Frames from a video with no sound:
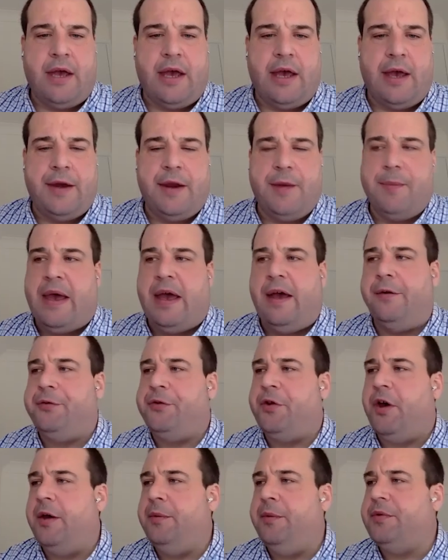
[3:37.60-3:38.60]
And the amount of
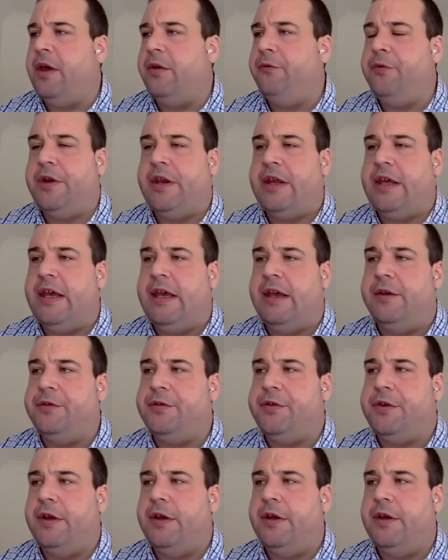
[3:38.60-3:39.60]
times over the
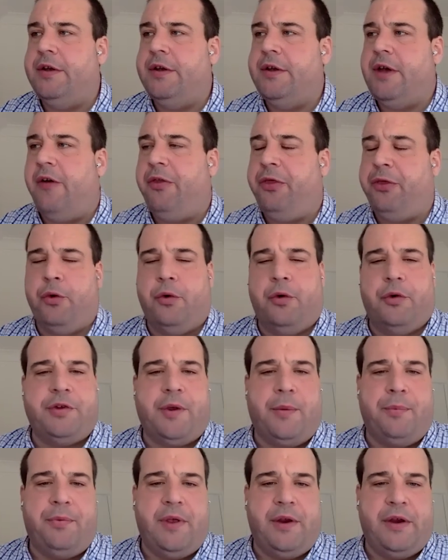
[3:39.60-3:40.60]
years that I thought of
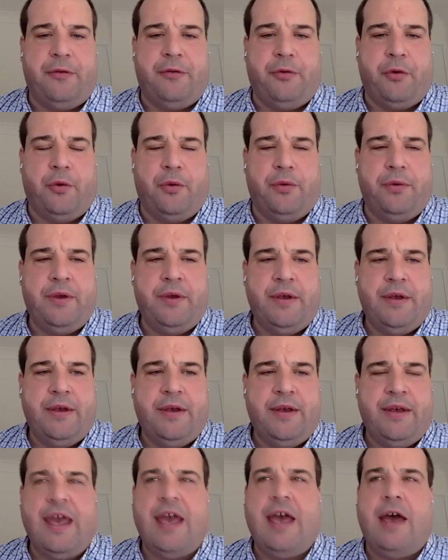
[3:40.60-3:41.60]
something, I thought,
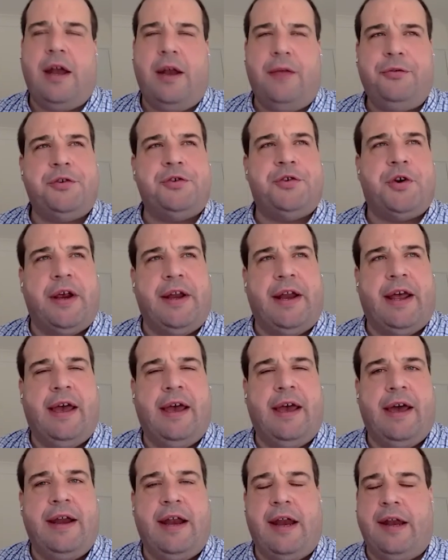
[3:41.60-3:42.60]
yeah, I'd love to try that.
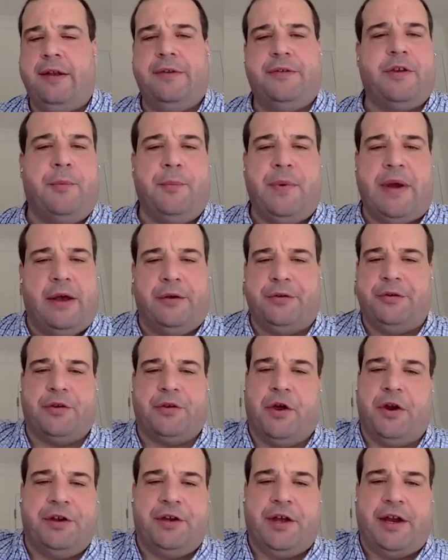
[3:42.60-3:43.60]
And then somebody else has
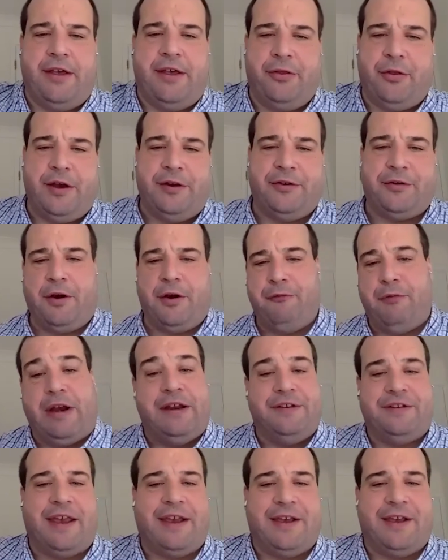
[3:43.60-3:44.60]
gone and done it and it's like
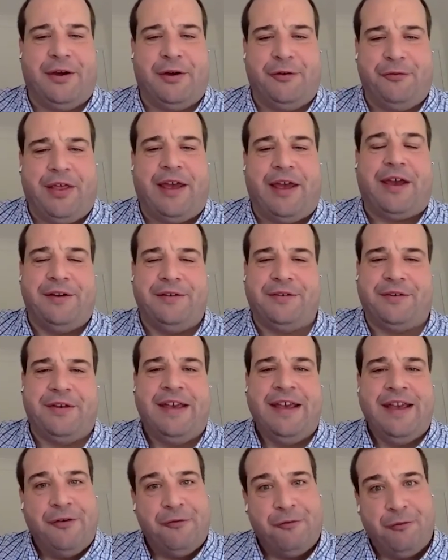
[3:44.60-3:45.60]
really taken off. That kind of stuff.
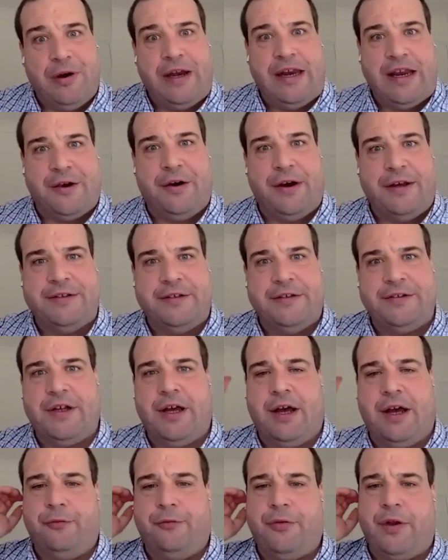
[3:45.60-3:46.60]
Really crazy
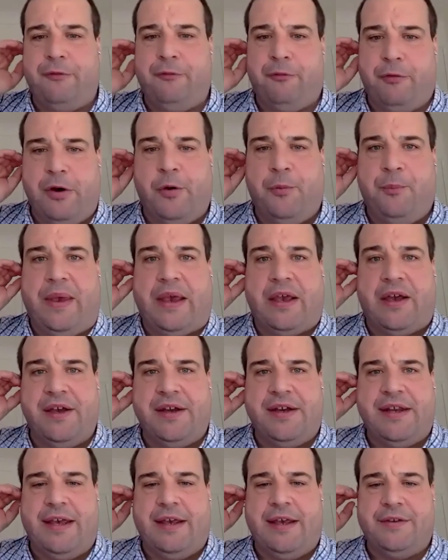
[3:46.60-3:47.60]
stuff, like real big
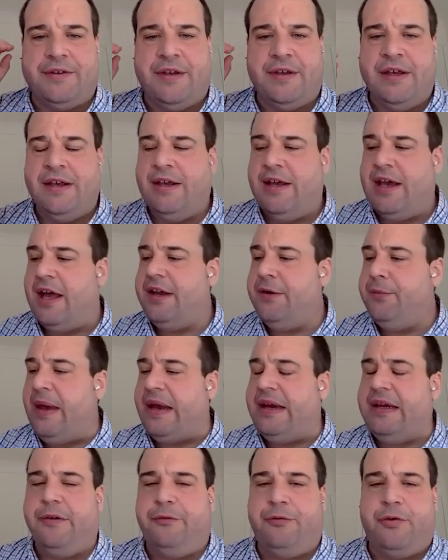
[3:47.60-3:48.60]
ideas. And the
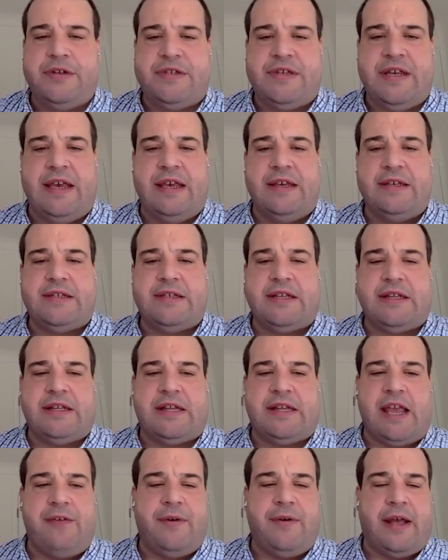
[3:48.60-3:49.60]
main difference is
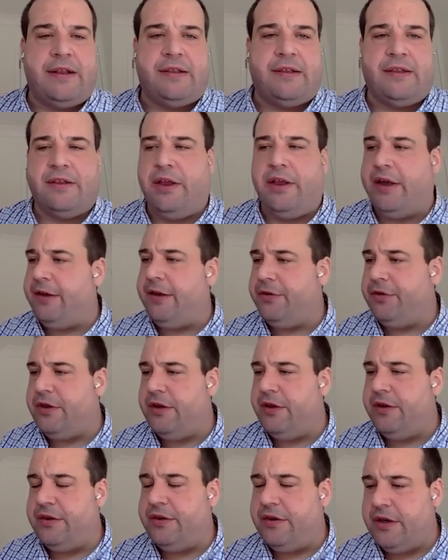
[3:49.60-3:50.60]
they've had like
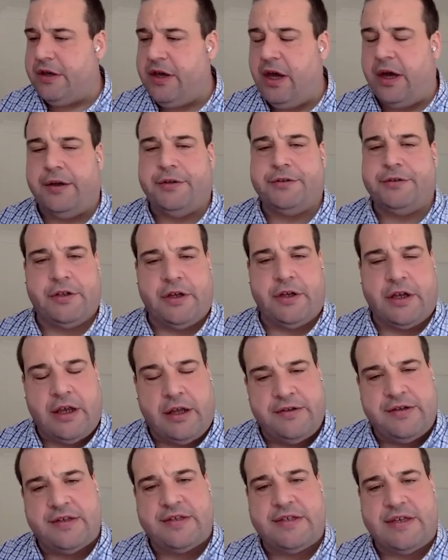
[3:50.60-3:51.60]
the guts
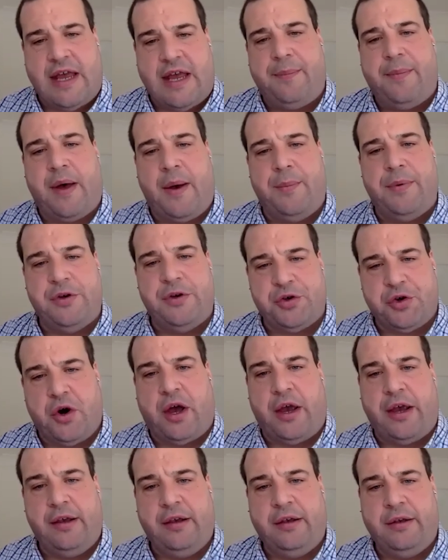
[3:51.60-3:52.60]
to step up and
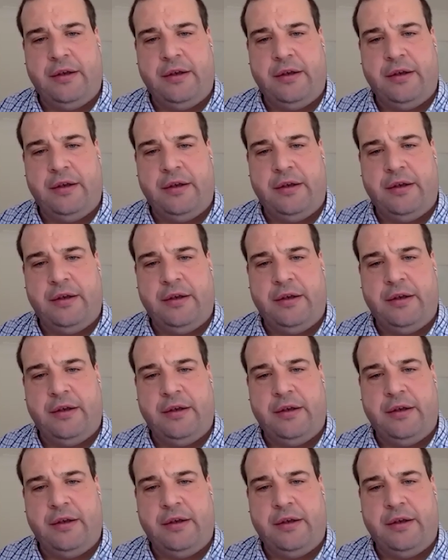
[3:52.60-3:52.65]
try.